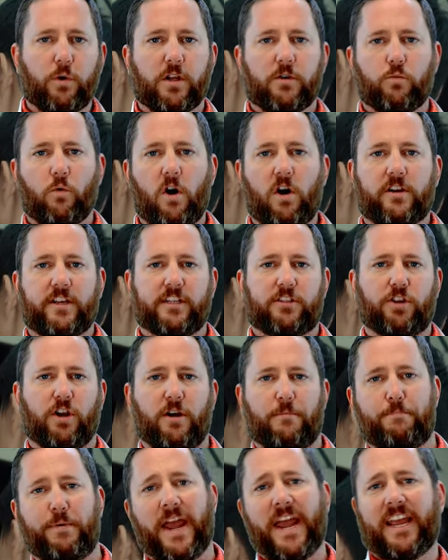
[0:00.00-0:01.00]
wouldn't walk into
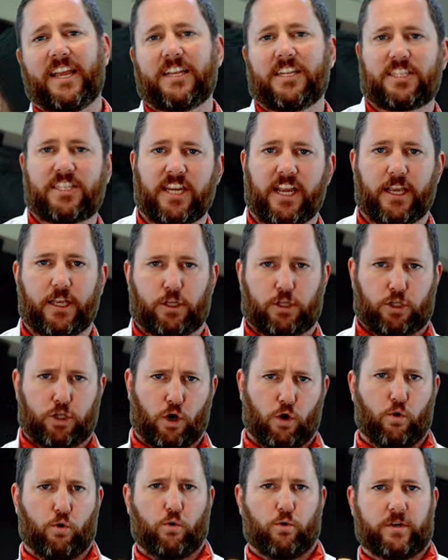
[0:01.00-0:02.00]
a bank and say,
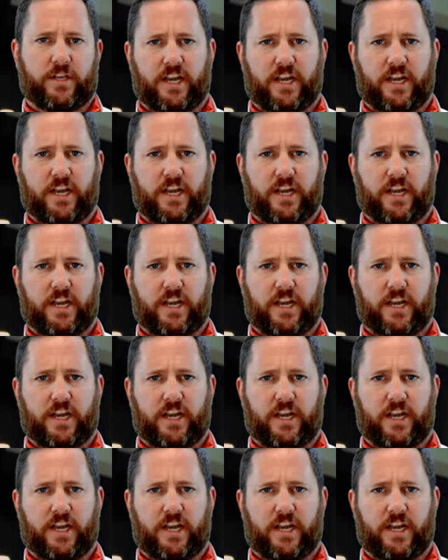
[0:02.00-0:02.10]
yo,